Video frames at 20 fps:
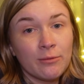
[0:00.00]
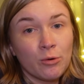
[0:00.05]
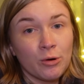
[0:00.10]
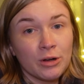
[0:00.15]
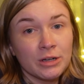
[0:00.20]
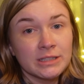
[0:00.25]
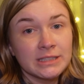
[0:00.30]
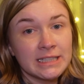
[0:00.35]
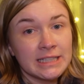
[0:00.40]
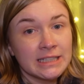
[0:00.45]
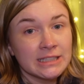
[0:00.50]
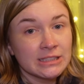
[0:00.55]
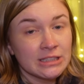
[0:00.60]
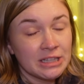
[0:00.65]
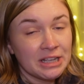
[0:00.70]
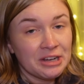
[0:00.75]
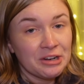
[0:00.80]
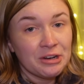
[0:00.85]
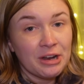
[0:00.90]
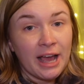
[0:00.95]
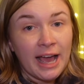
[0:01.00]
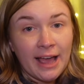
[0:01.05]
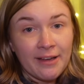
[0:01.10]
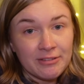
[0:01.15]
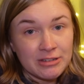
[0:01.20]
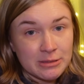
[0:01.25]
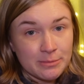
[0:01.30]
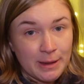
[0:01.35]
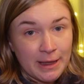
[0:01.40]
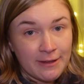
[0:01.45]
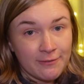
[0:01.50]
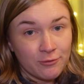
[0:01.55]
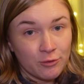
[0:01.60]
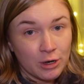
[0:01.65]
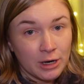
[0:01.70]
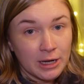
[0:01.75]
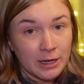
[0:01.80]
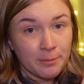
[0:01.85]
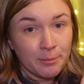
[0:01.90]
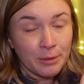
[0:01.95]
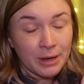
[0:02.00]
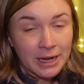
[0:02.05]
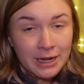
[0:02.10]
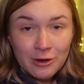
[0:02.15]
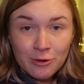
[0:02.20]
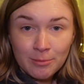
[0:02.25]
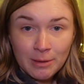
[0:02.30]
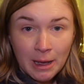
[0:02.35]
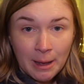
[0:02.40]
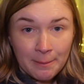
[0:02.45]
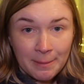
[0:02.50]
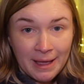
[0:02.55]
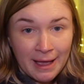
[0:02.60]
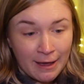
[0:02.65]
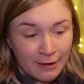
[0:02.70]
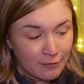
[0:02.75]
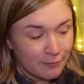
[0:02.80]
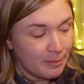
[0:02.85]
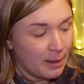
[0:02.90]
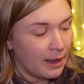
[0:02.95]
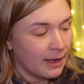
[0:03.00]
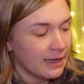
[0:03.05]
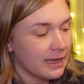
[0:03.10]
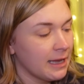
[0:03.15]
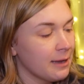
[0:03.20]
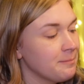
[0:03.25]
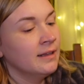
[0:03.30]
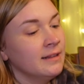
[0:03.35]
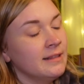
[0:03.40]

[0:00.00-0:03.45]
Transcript: warranty so that you're not having to pay for a brand new pump out of pocket.